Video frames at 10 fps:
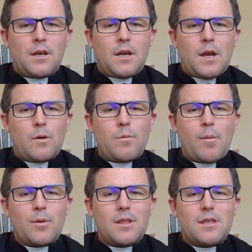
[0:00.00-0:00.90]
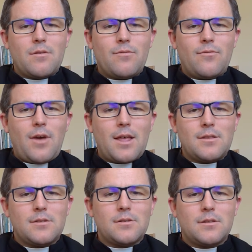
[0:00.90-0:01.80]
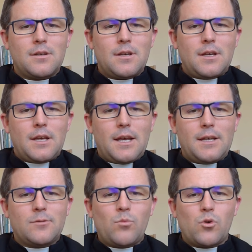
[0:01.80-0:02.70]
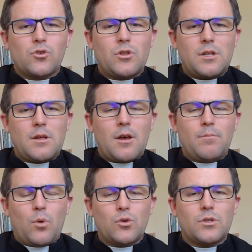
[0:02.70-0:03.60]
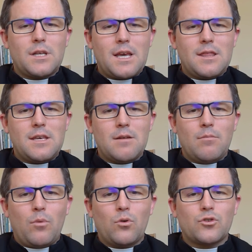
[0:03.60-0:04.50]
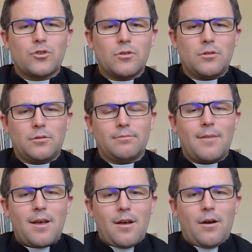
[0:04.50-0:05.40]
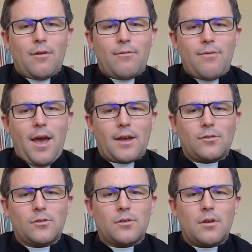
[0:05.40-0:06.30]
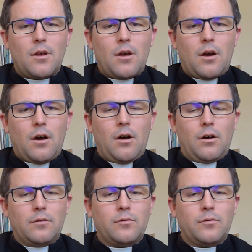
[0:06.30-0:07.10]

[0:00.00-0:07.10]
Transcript: And remember that the offense is mostly the emotional effects of